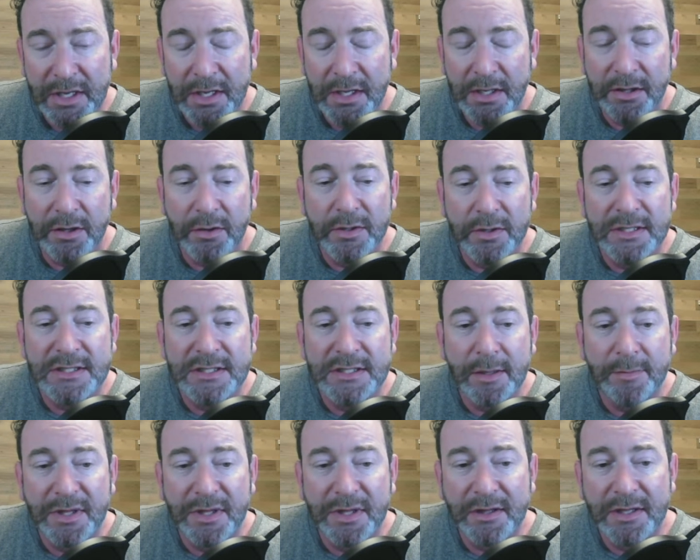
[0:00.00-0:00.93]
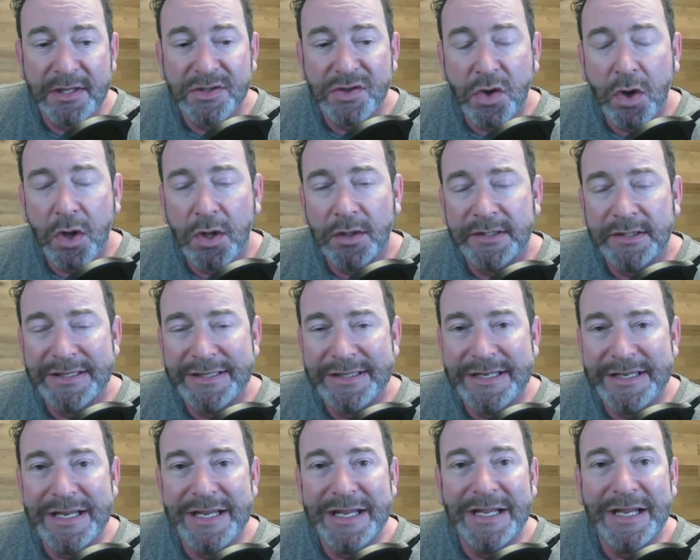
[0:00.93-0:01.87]
There is something that's called
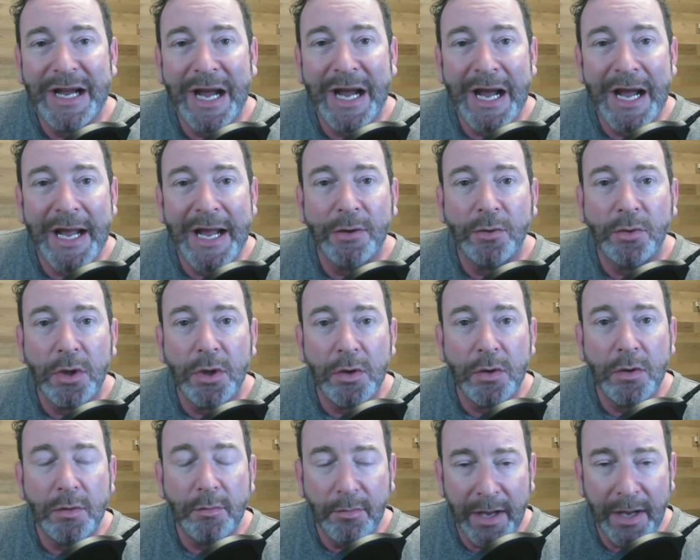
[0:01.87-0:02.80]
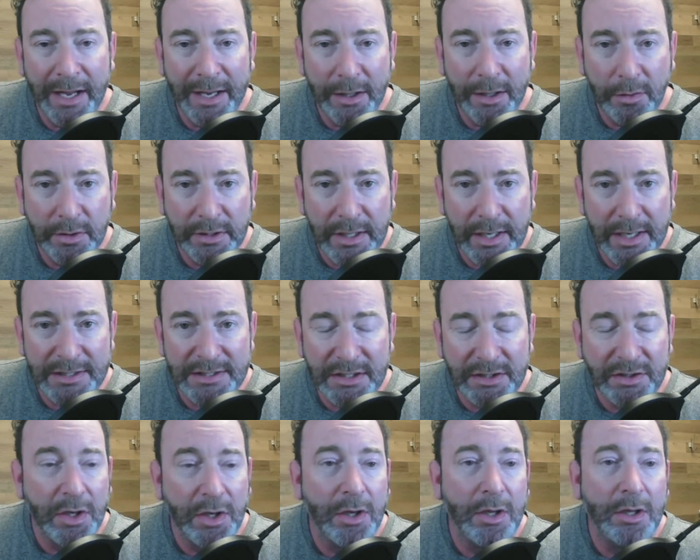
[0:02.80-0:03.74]

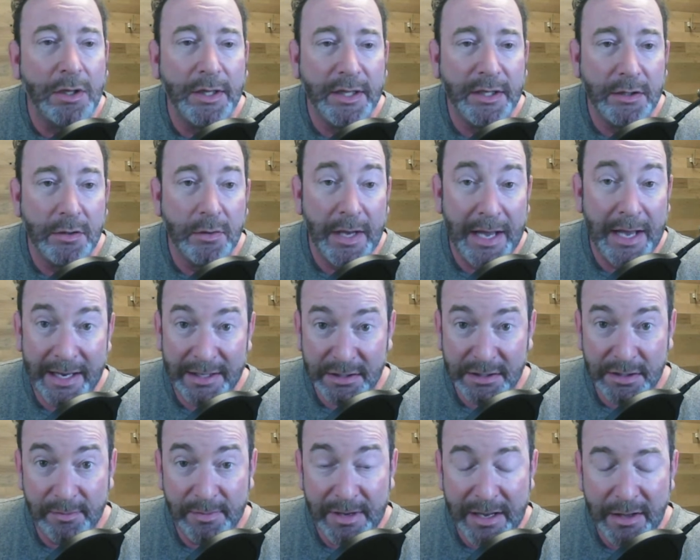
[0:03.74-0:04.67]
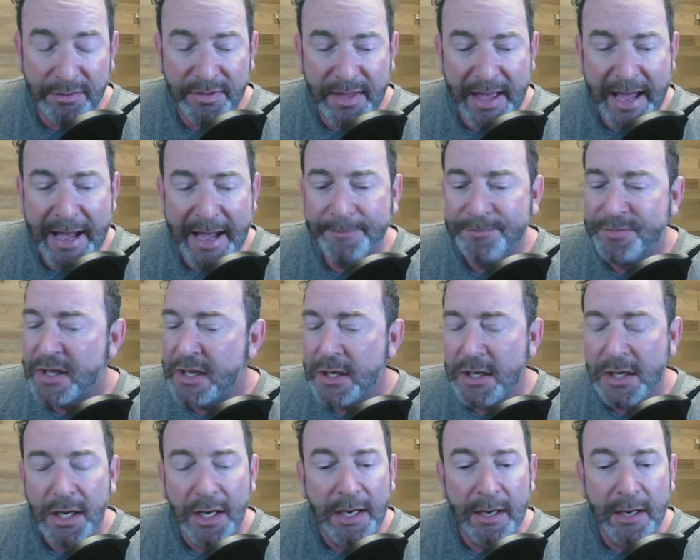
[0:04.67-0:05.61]
dechiroinositol, and you asked about that.
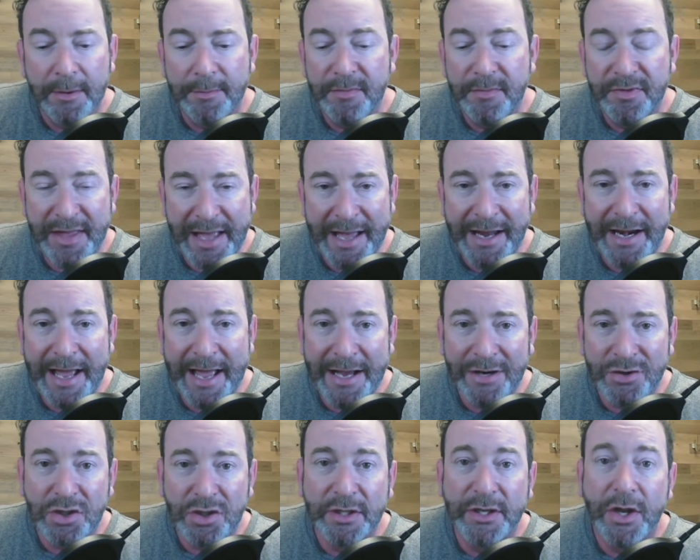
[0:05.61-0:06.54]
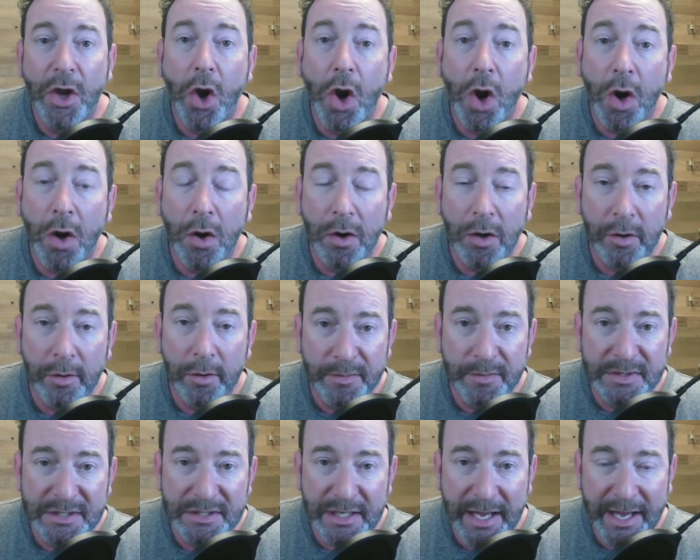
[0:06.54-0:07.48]
That actually
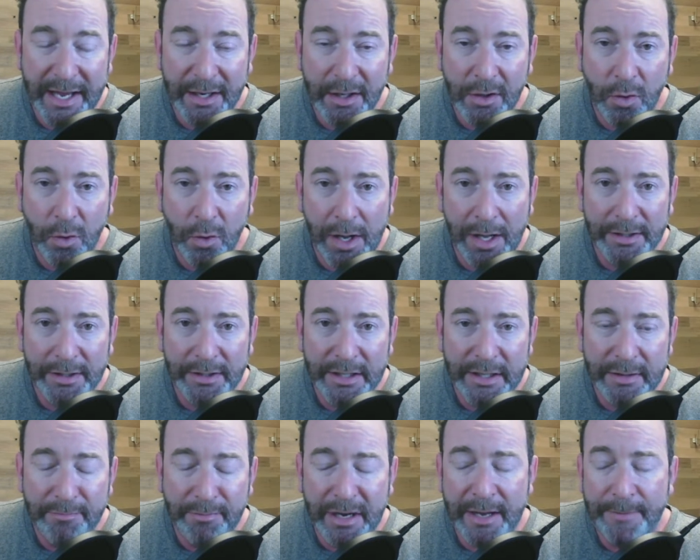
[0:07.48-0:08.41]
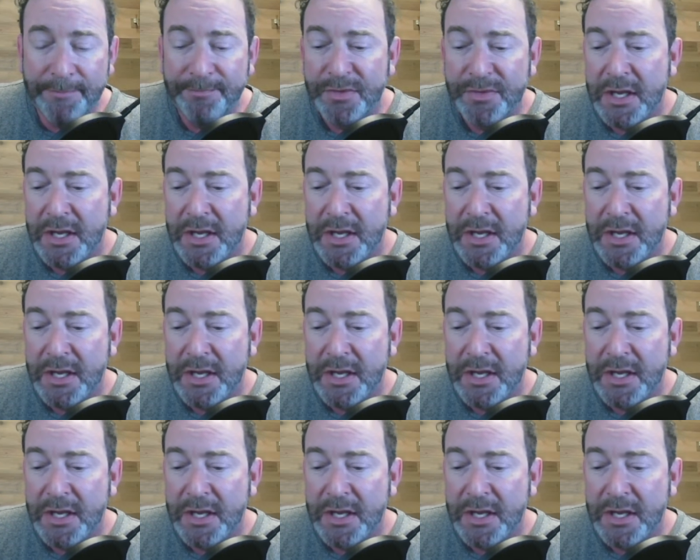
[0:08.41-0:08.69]
harms egg quality, but